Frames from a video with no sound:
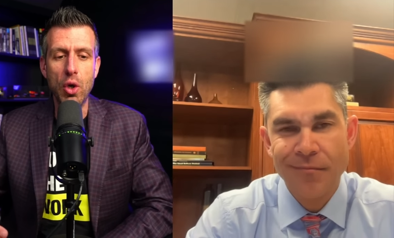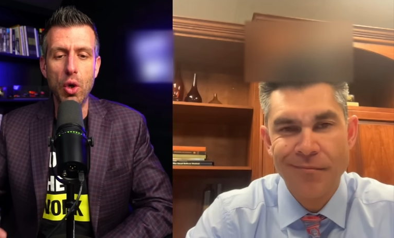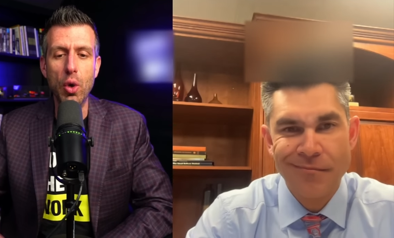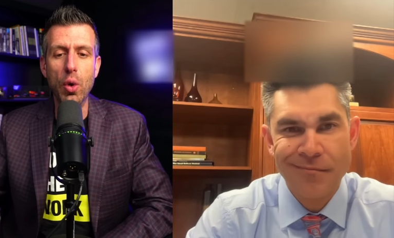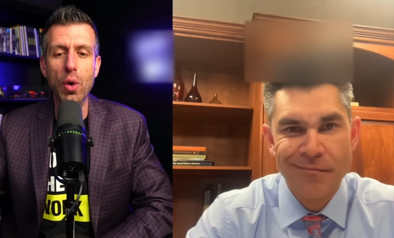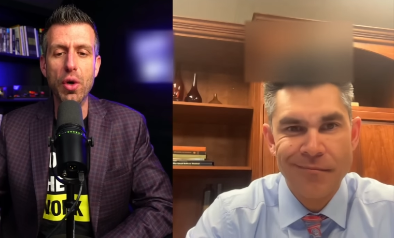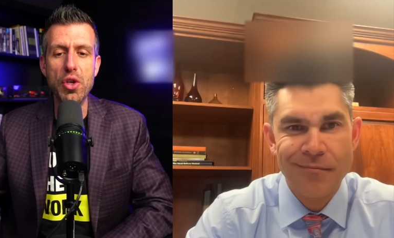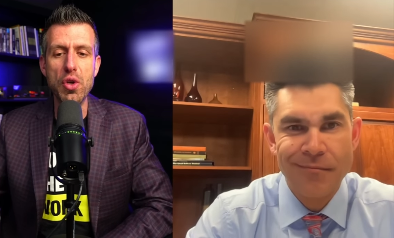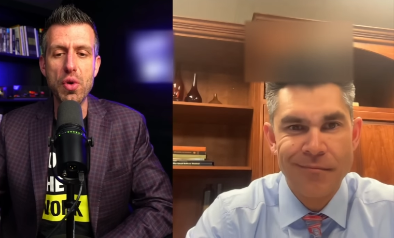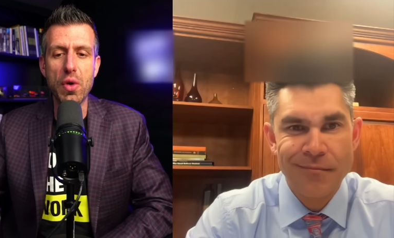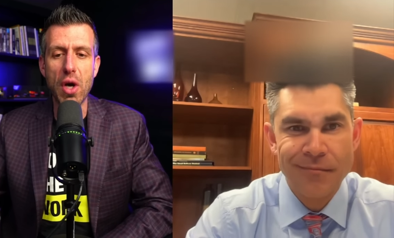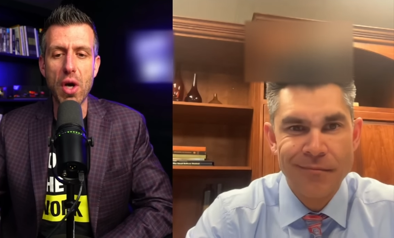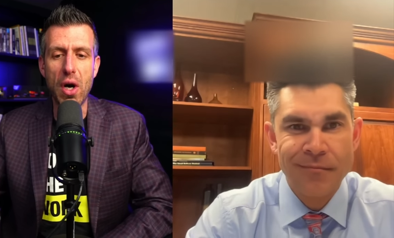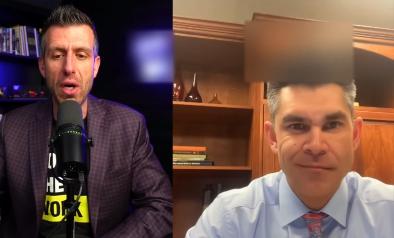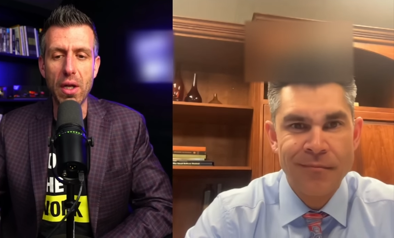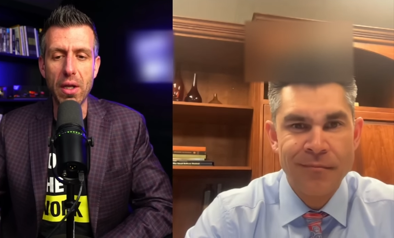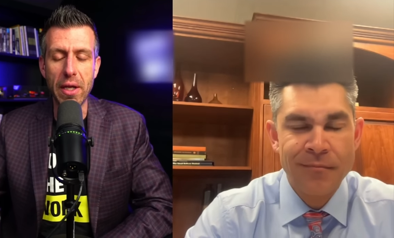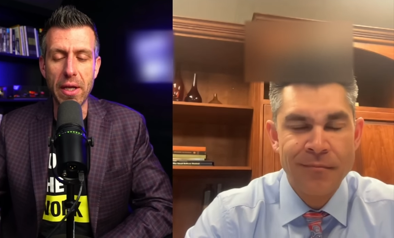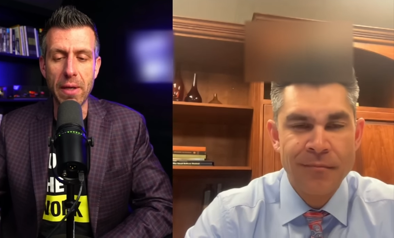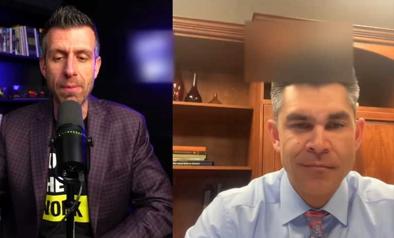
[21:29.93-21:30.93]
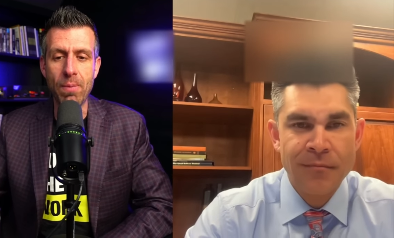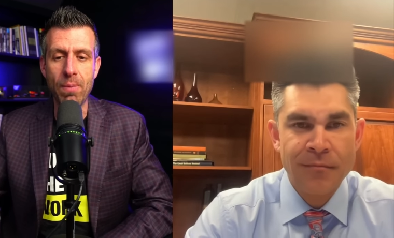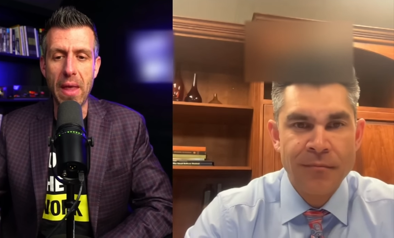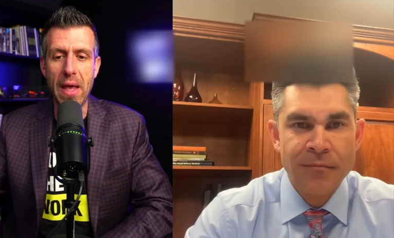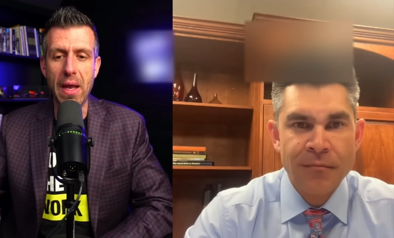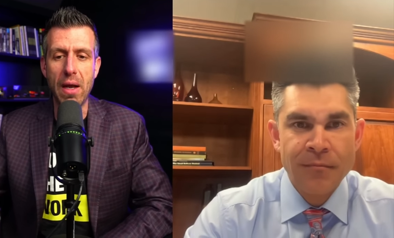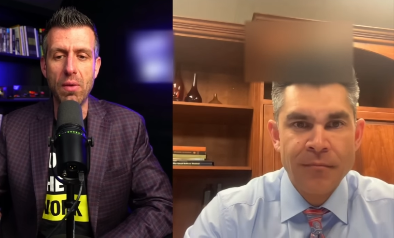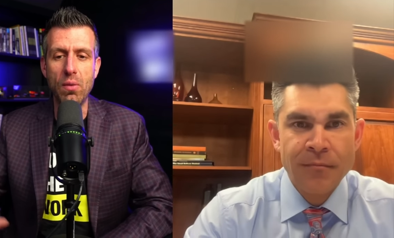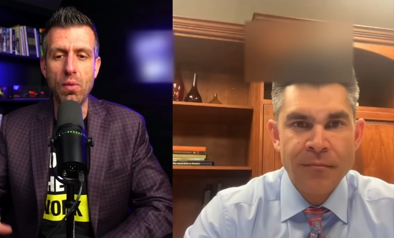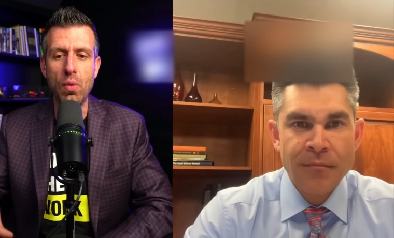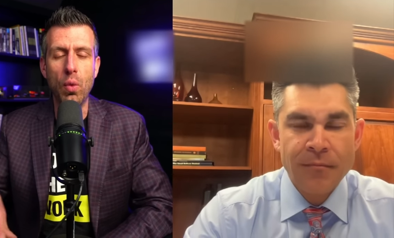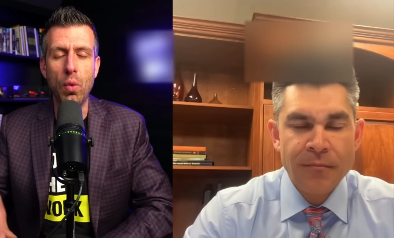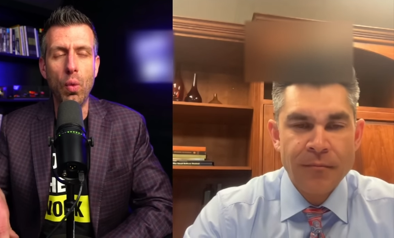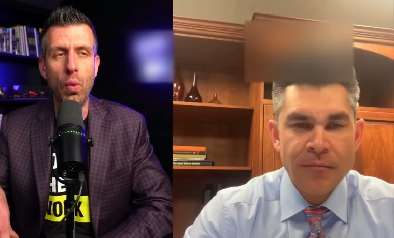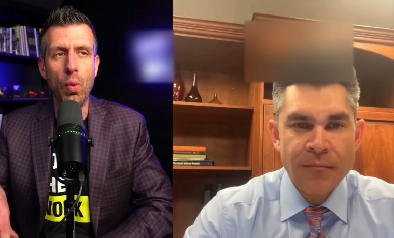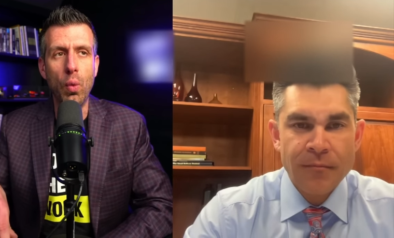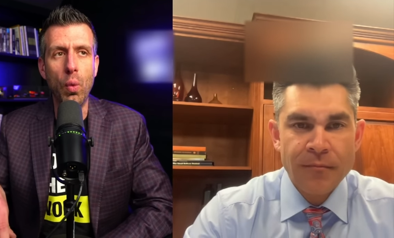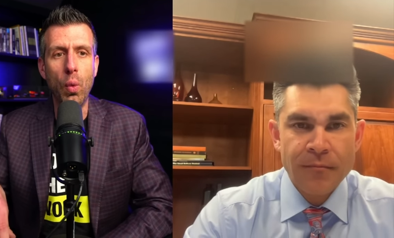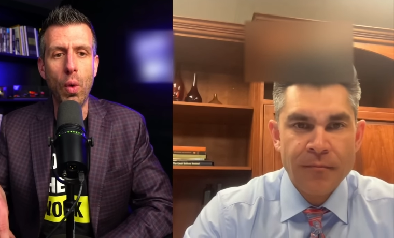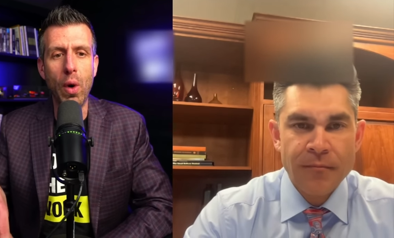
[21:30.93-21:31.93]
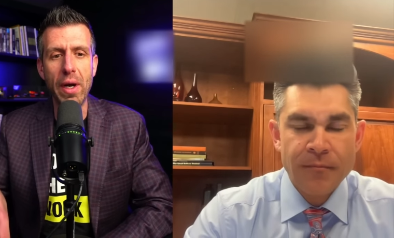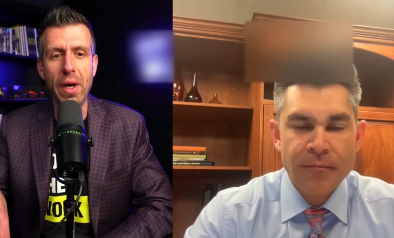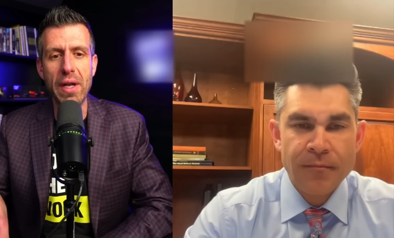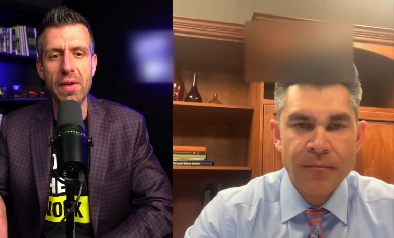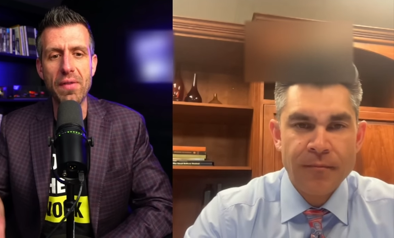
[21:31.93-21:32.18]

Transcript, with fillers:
Speaker 1: Who are you calling? And what